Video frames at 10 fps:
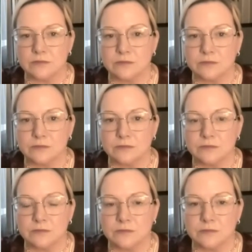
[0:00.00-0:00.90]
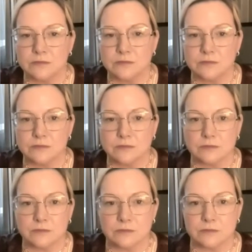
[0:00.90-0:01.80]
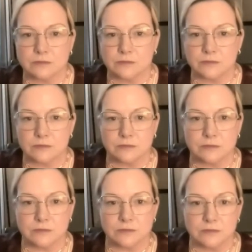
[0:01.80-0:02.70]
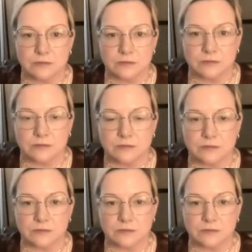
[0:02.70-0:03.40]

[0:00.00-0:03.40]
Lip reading: (not speaking)